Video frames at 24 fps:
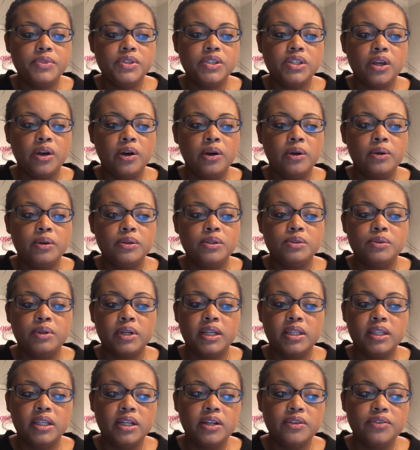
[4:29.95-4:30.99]
So I was
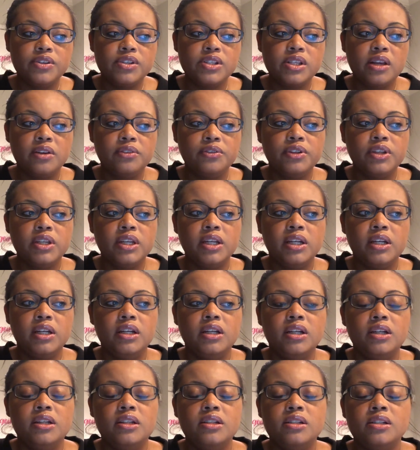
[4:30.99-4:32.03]
working there for several
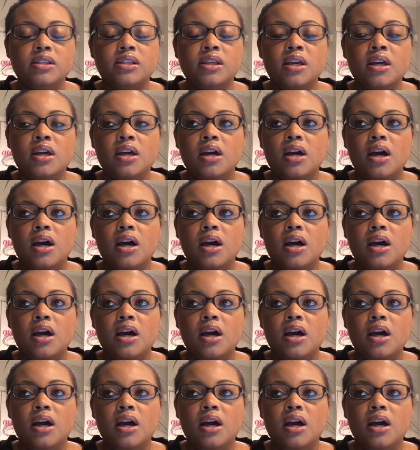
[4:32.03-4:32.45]
years,